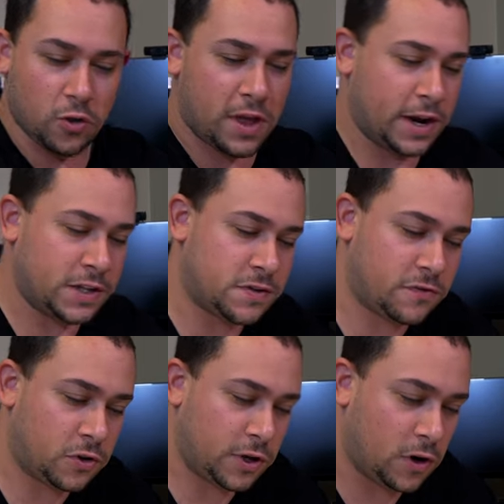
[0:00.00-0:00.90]
that it's
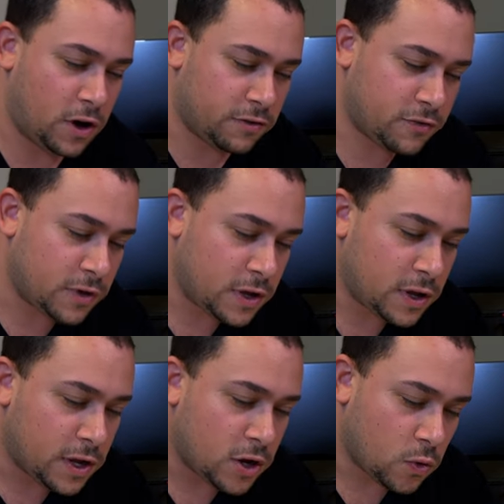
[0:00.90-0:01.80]
fully off,
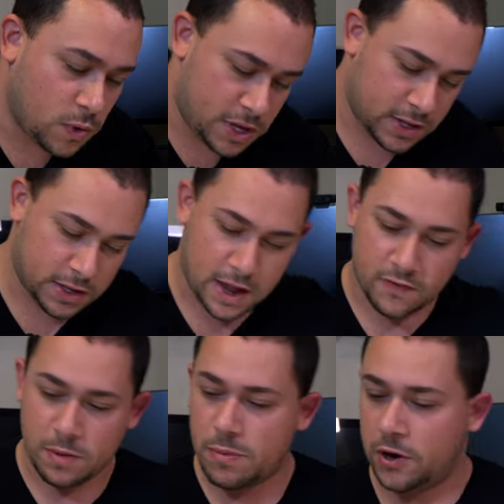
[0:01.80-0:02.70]
we get to have
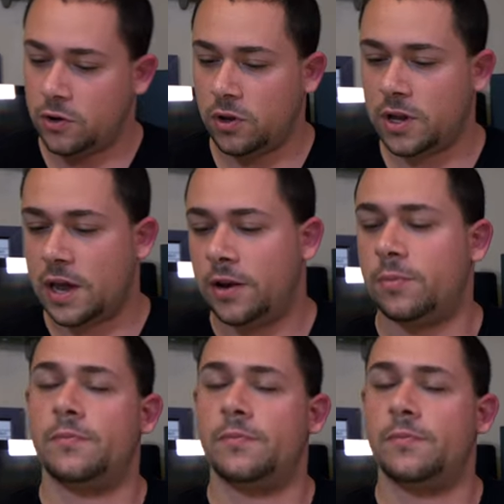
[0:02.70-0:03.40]
a better look at it.